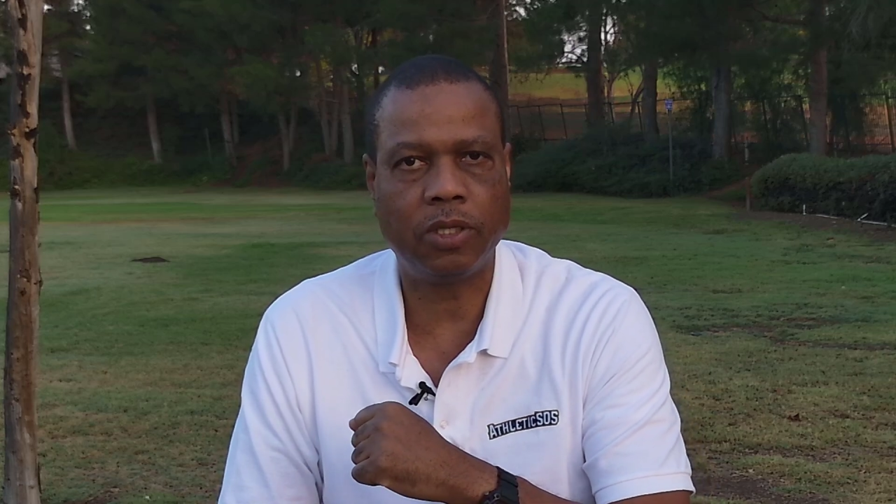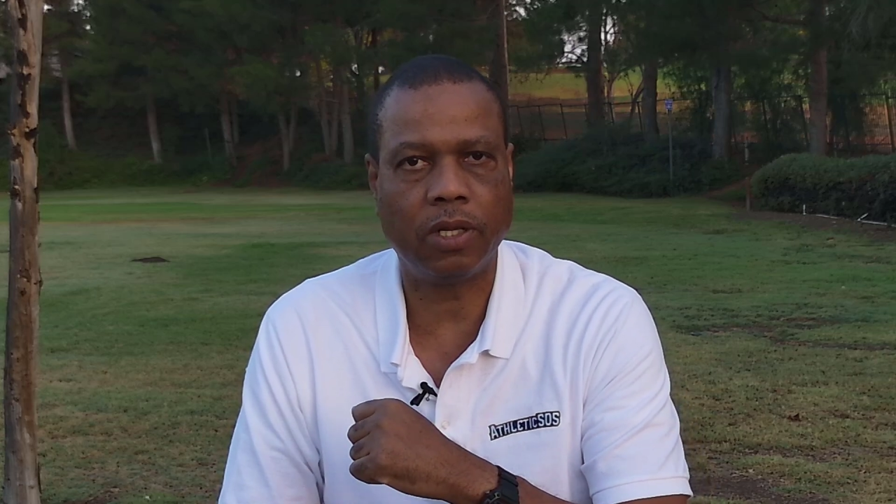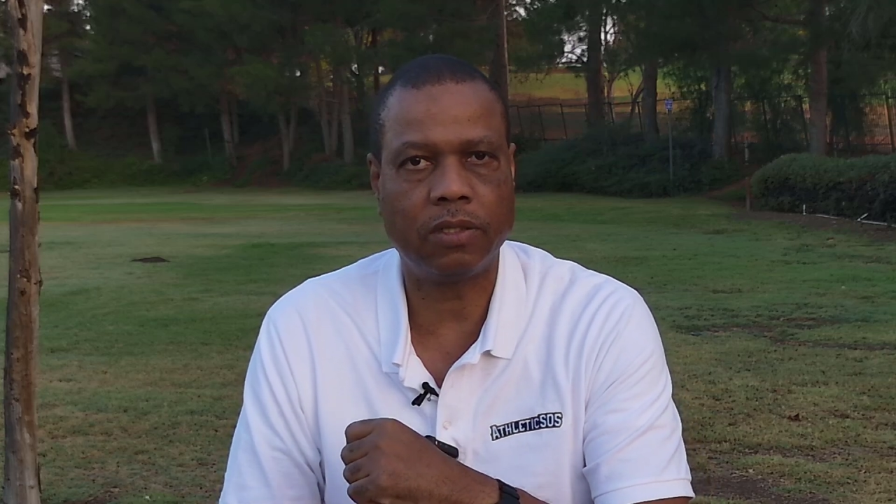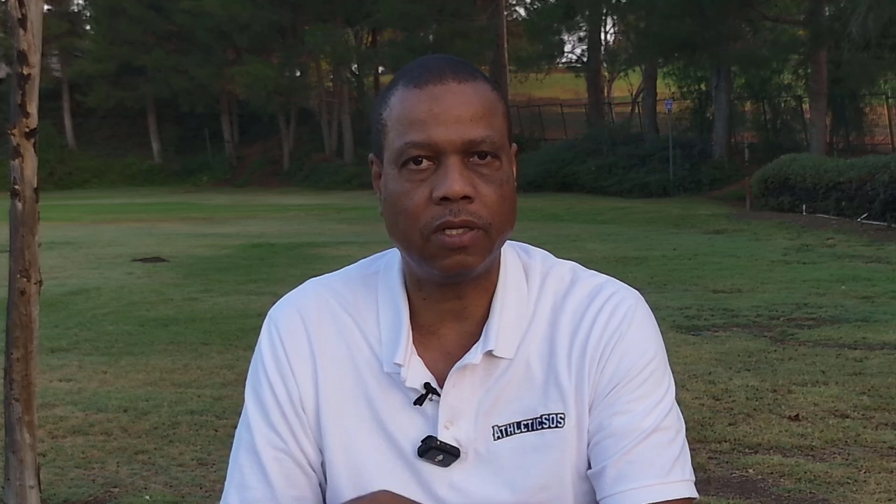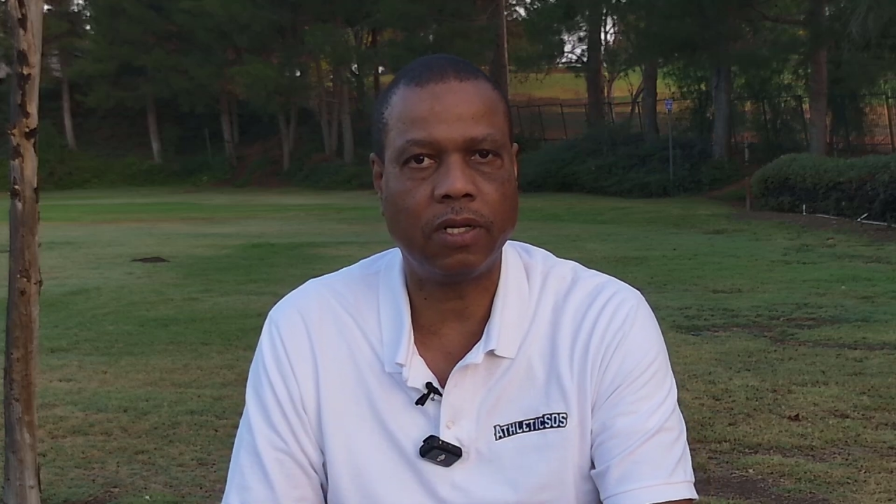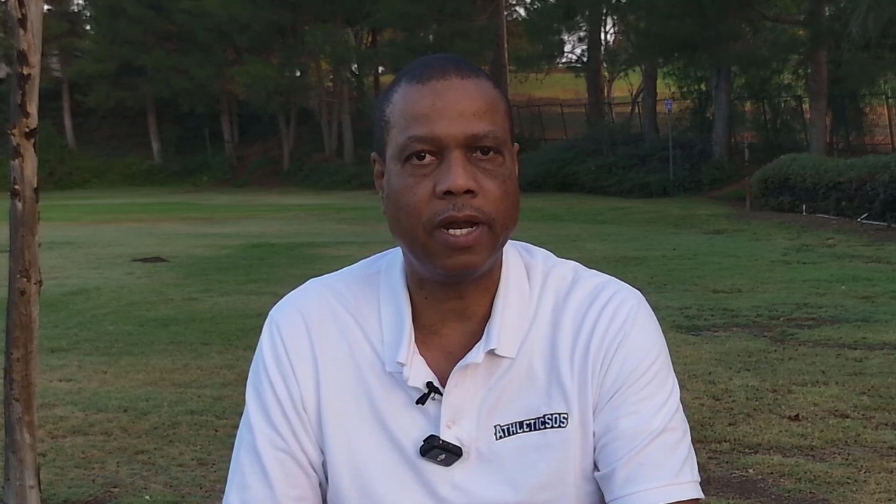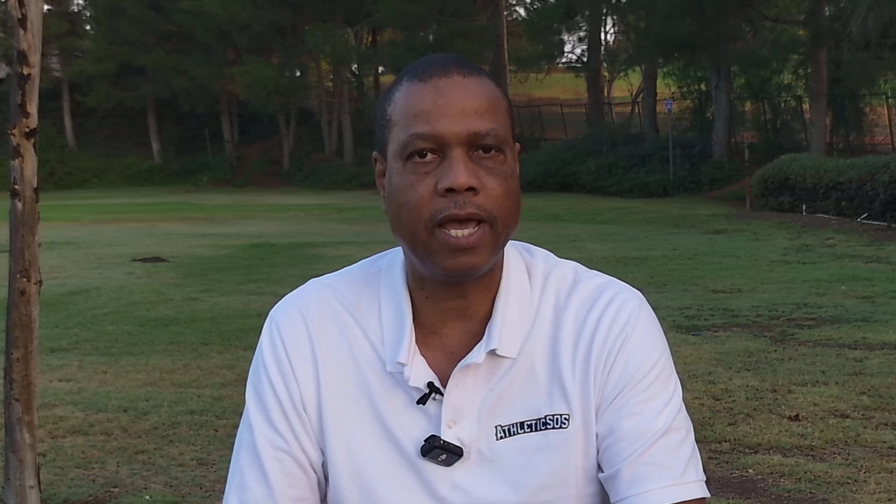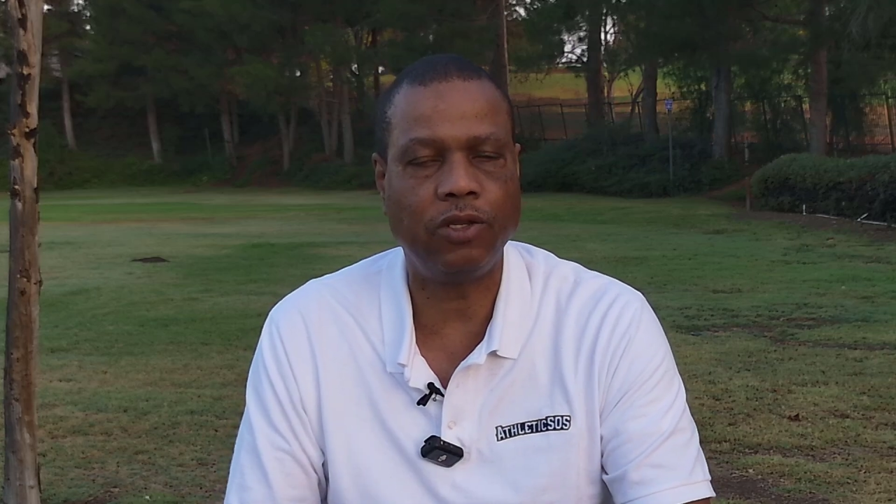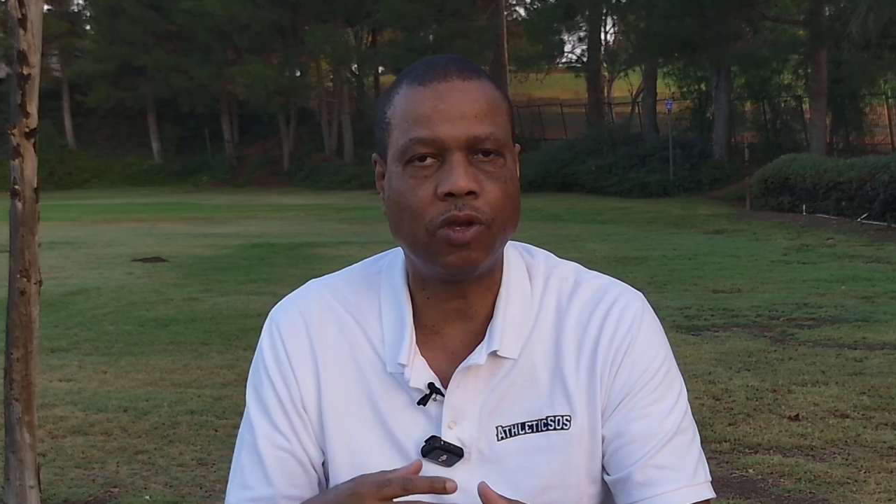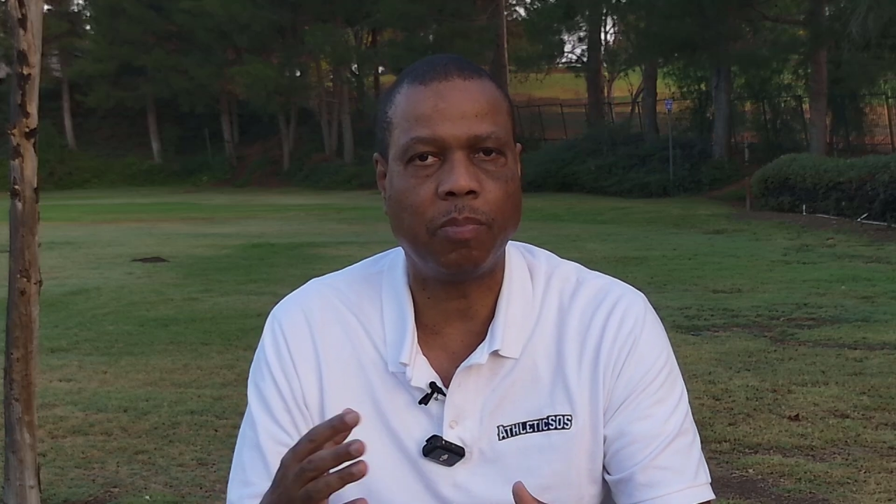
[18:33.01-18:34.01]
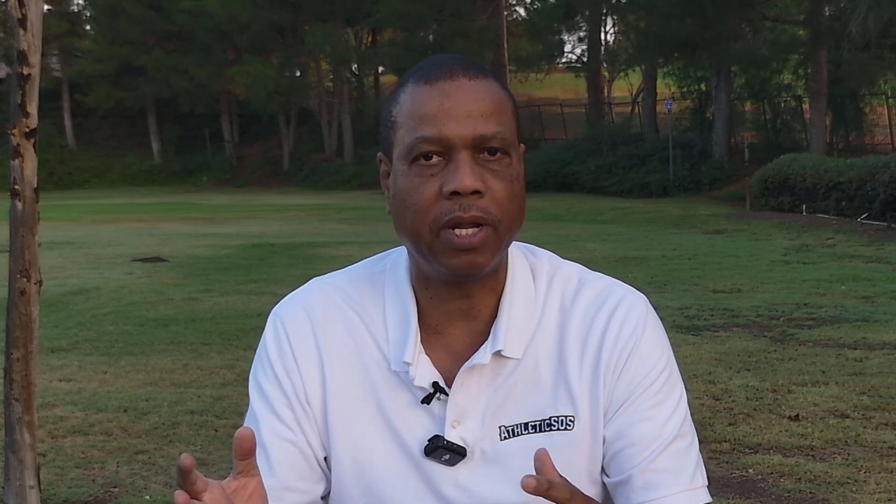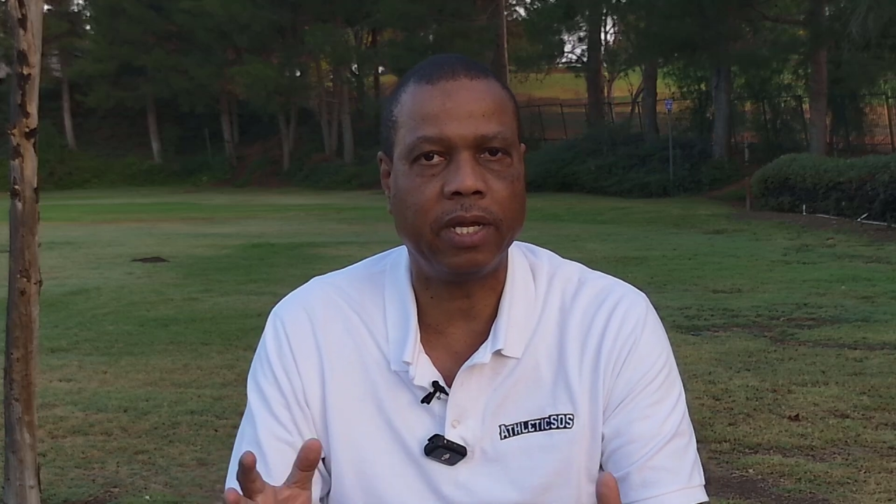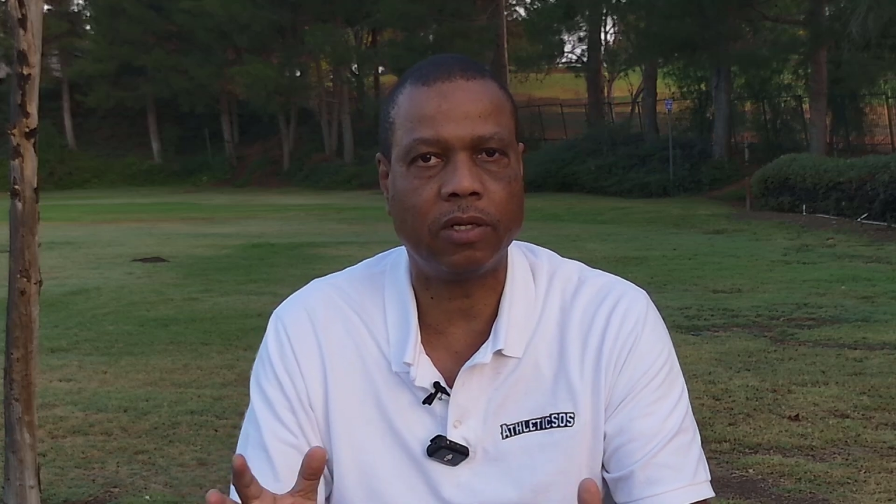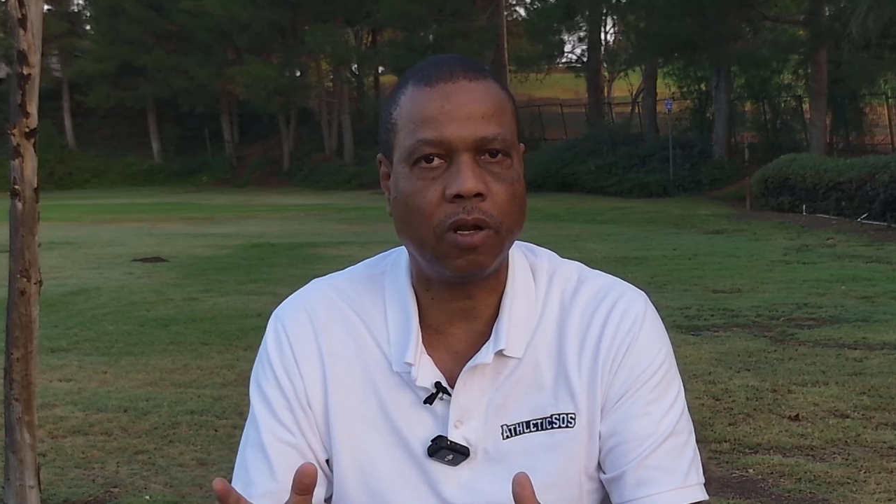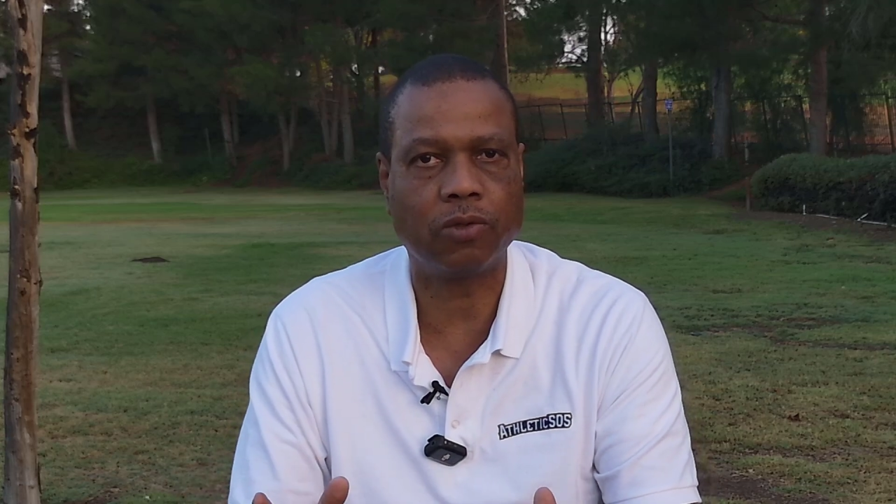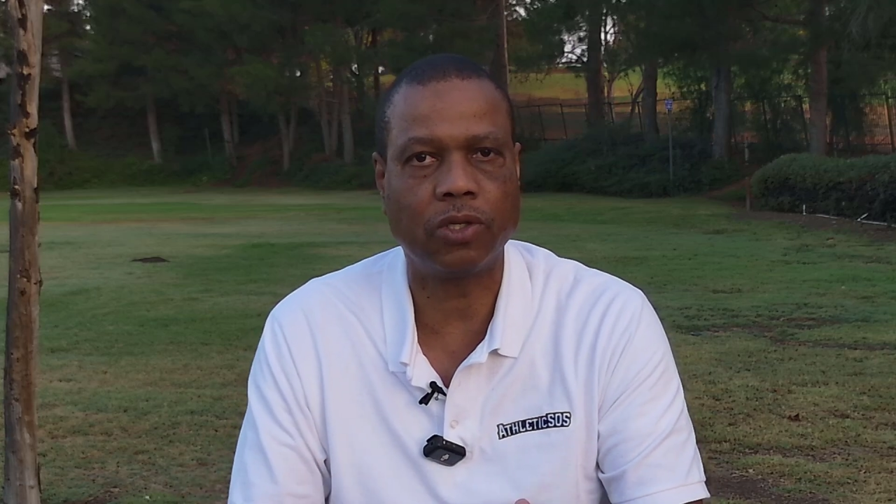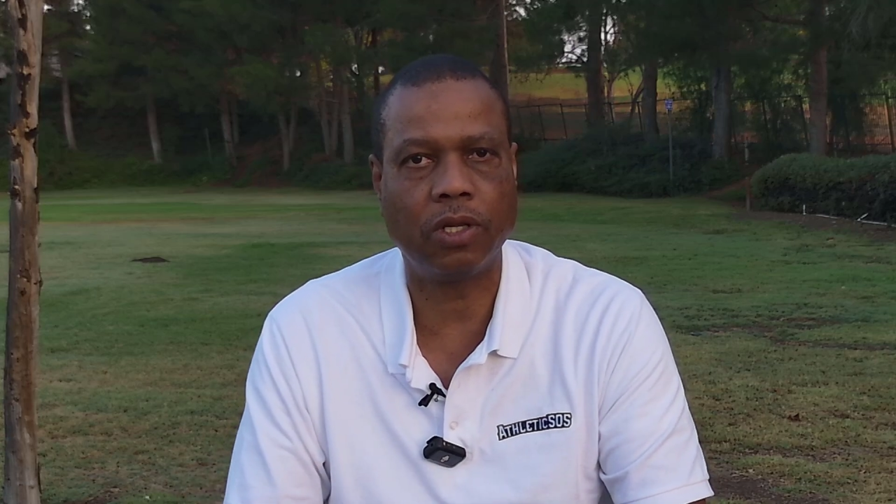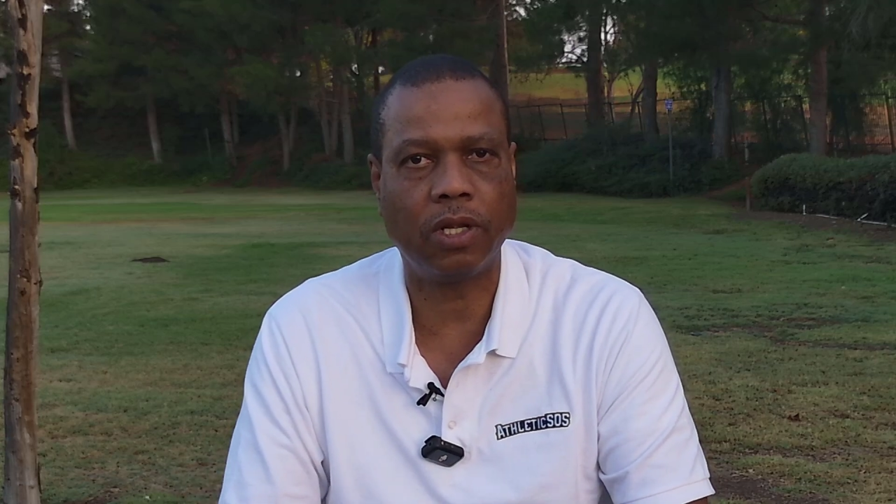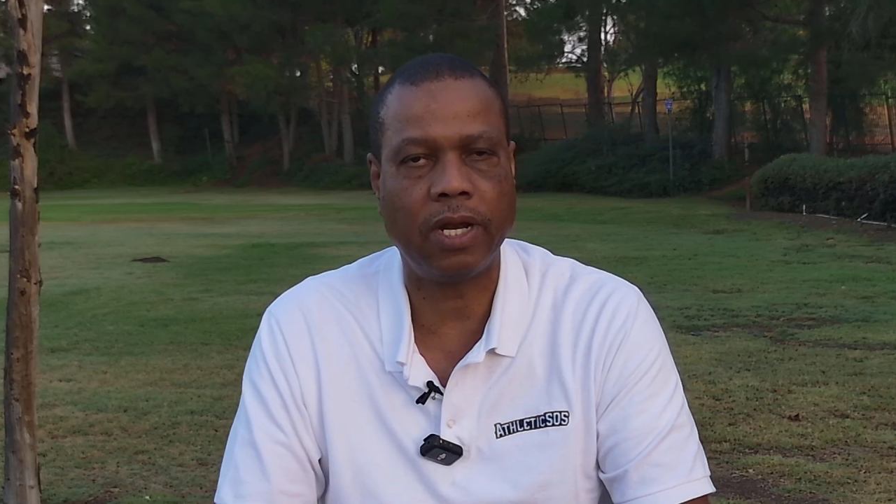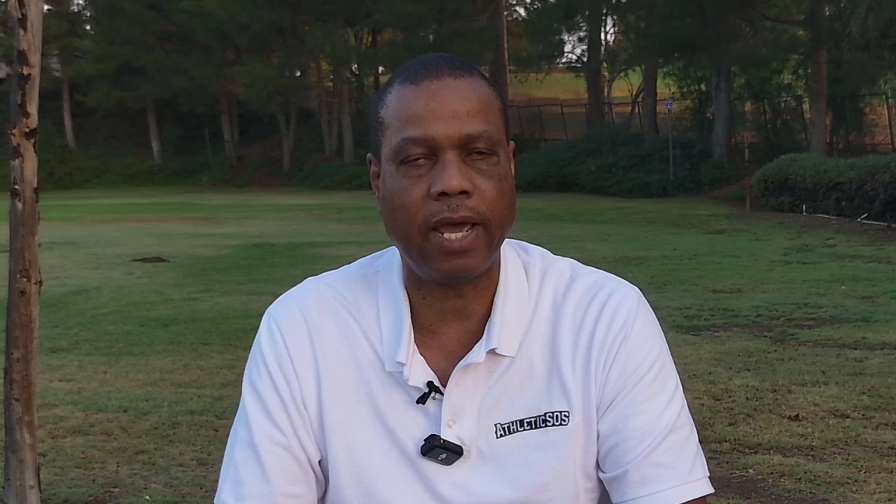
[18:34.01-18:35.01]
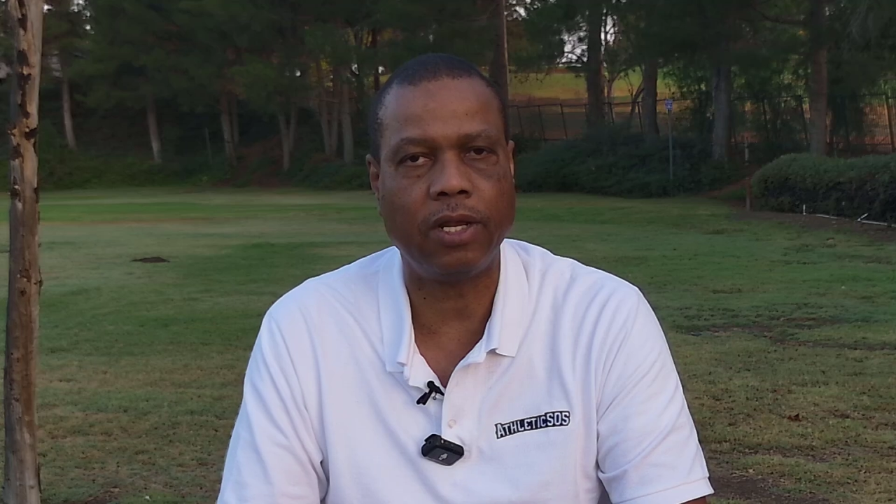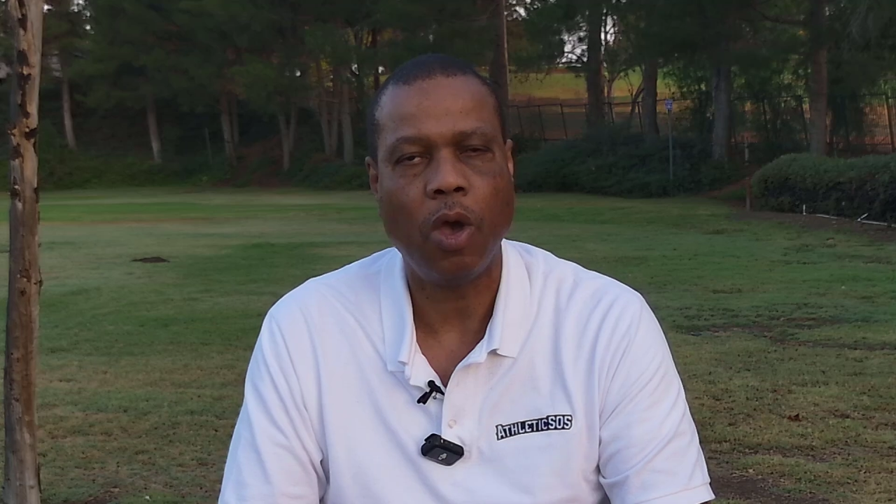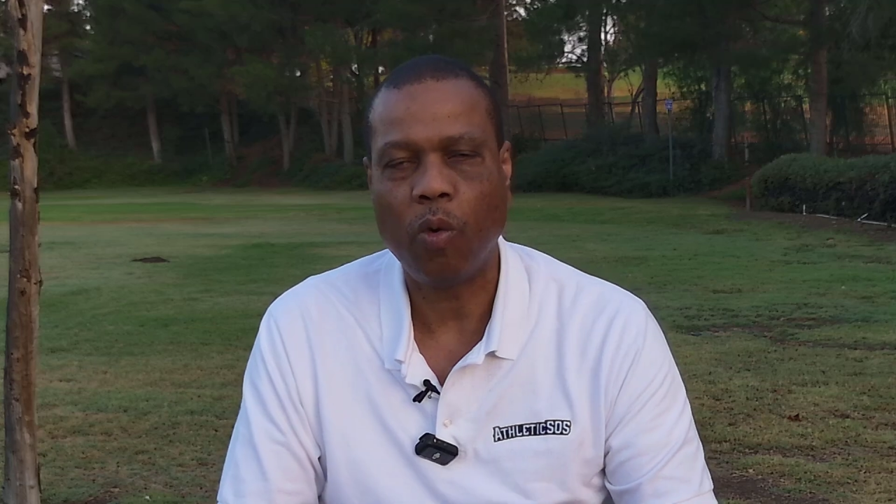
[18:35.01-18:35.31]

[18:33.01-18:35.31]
to the net and you can play closer to the net.